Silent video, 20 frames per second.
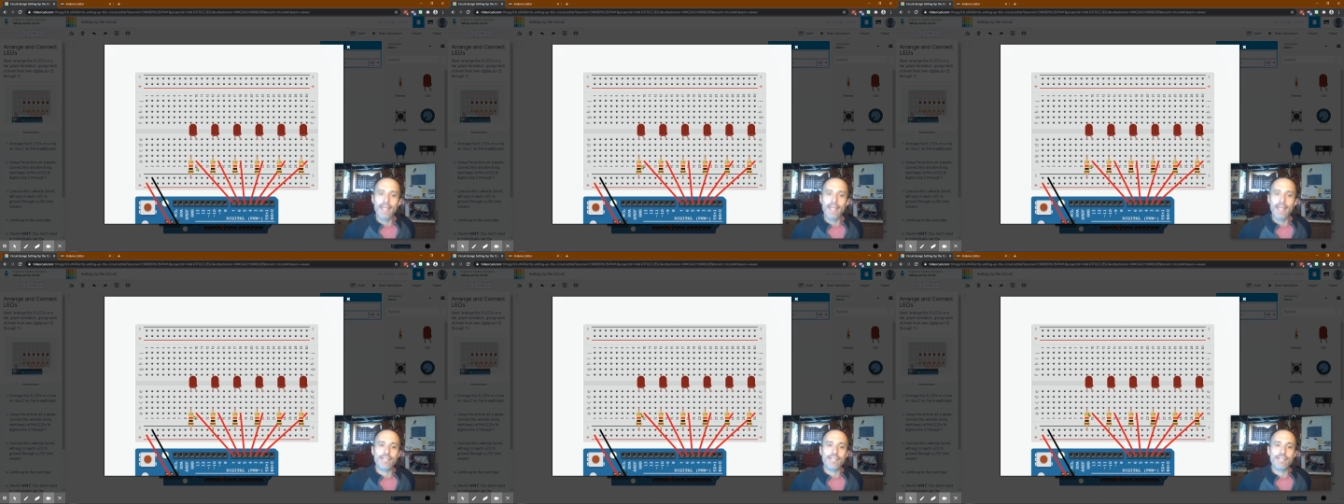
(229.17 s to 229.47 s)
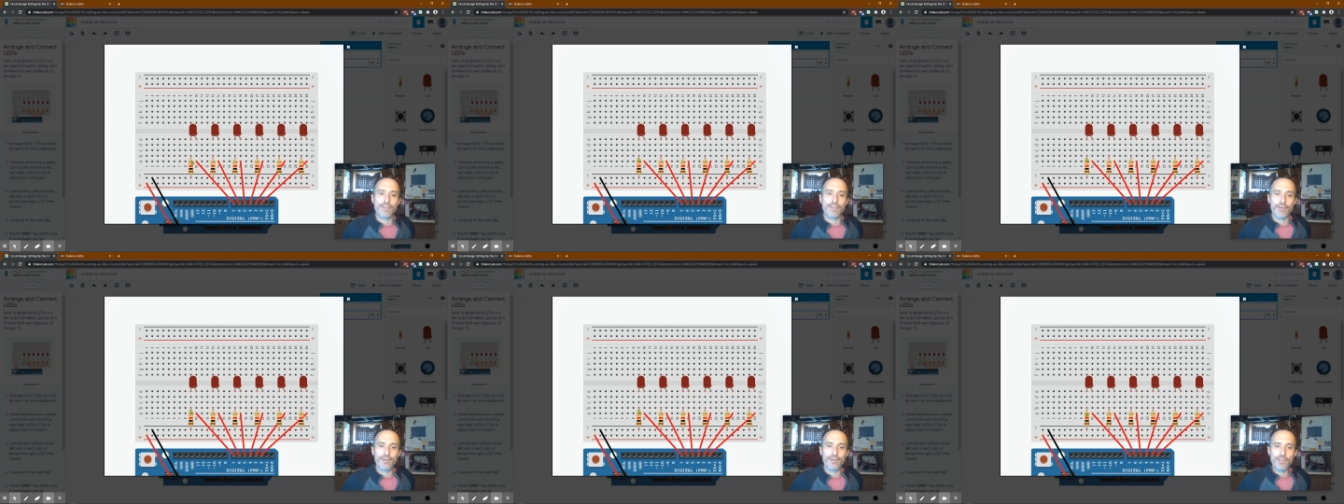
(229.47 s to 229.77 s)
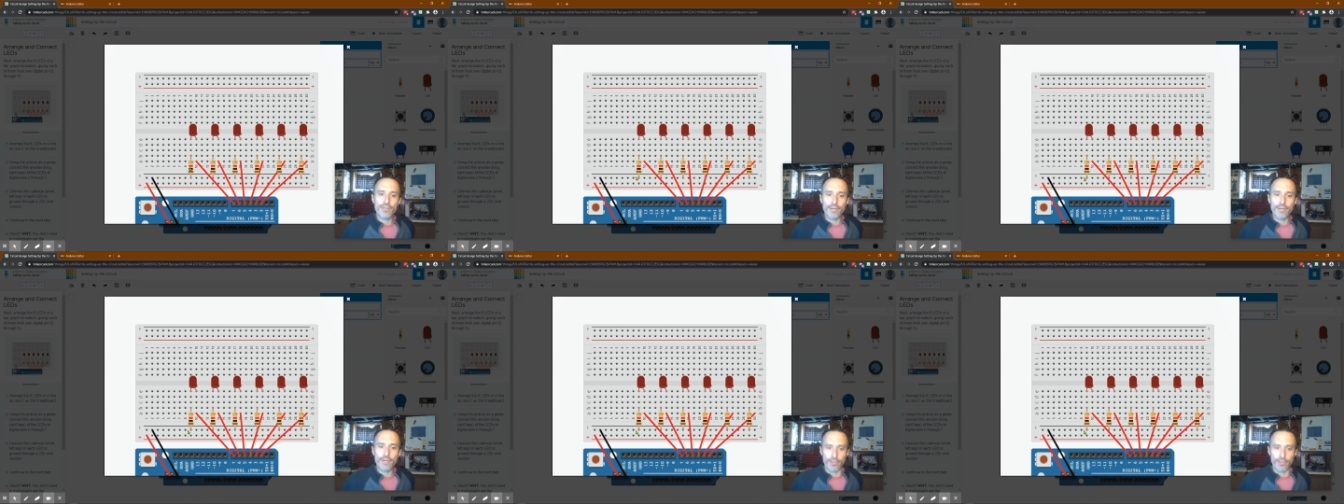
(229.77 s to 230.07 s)
So those
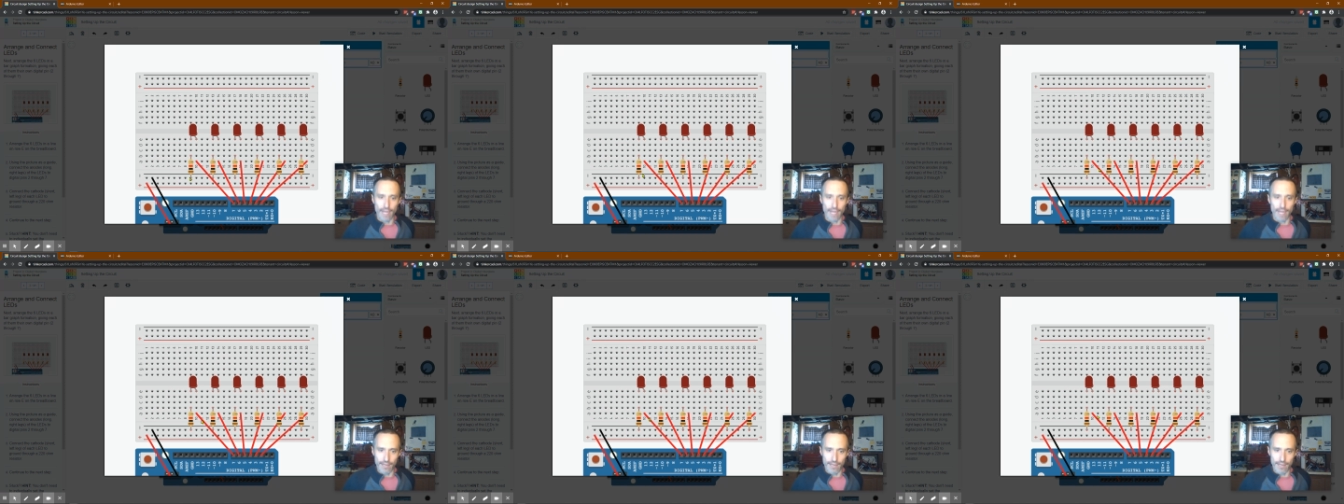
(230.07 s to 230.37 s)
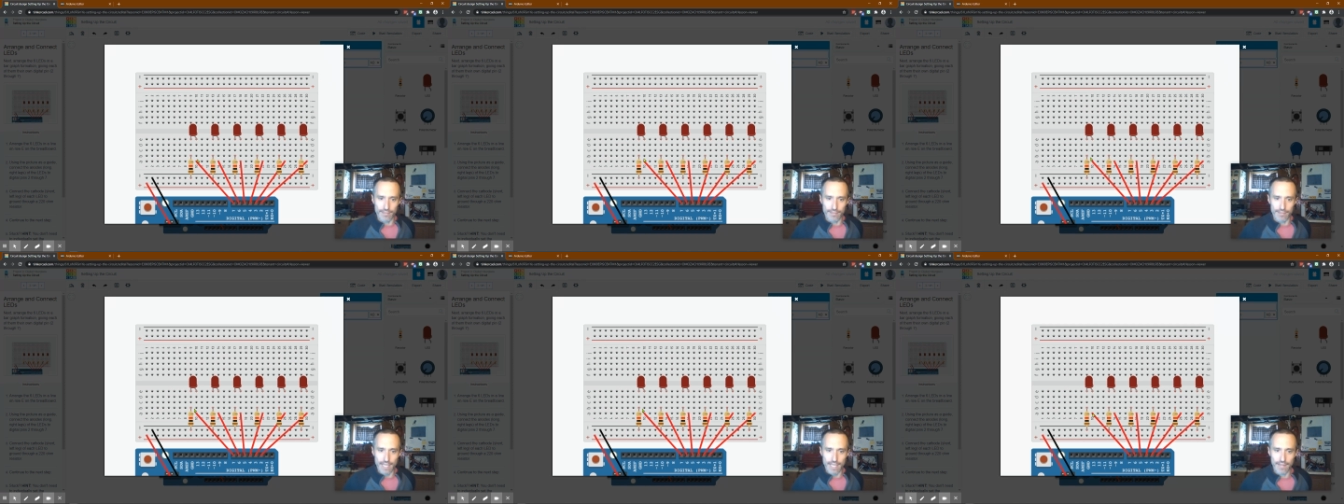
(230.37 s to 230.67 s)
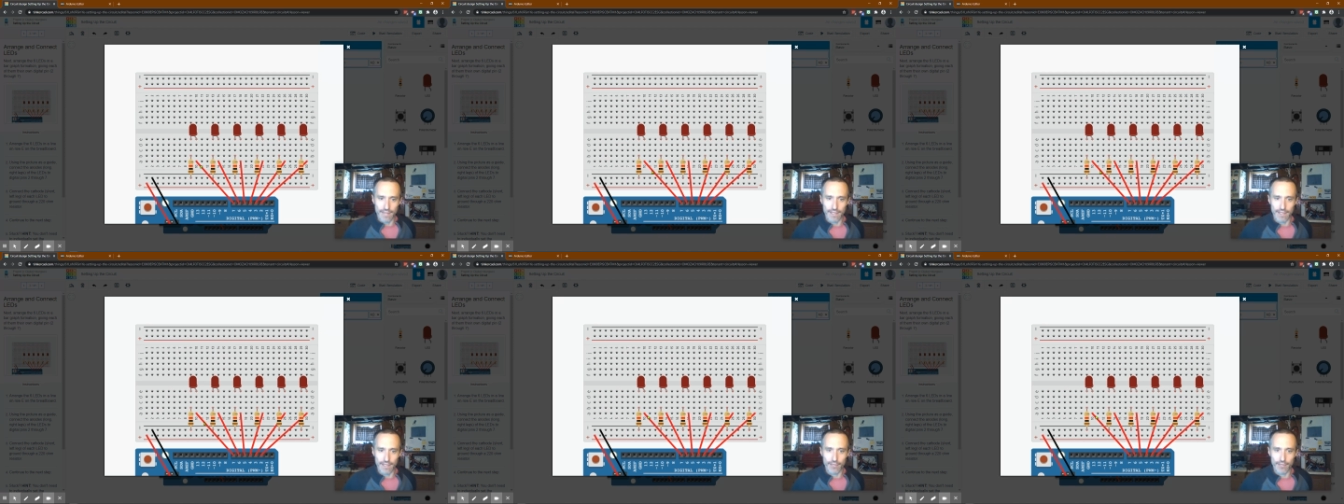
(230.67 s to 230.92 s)
go to ground, and then